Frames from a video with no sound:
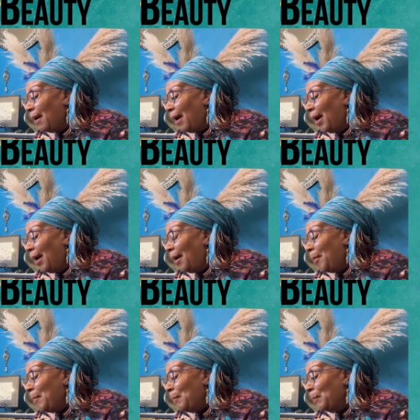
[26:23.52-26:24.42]

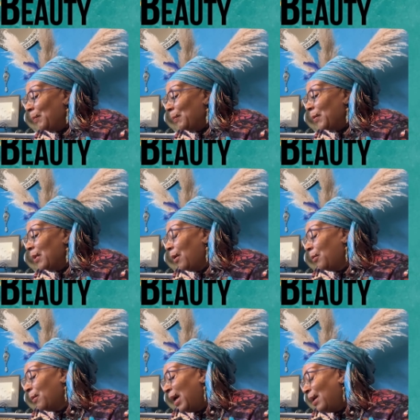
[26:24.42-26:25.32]
Um.
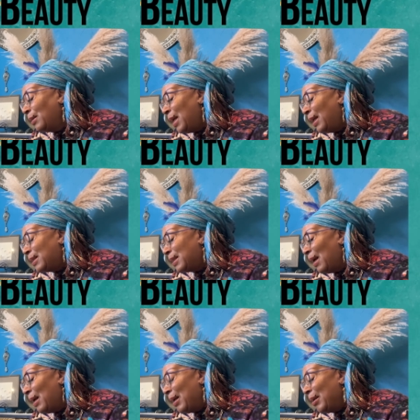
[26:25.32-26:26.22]
Around that
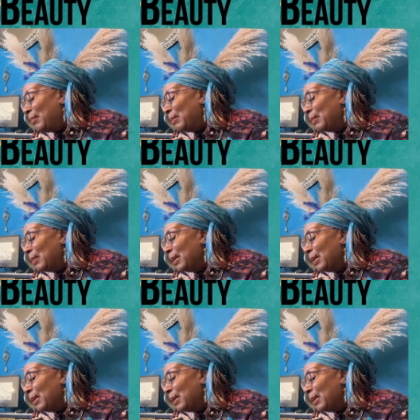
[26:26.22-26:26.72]
time,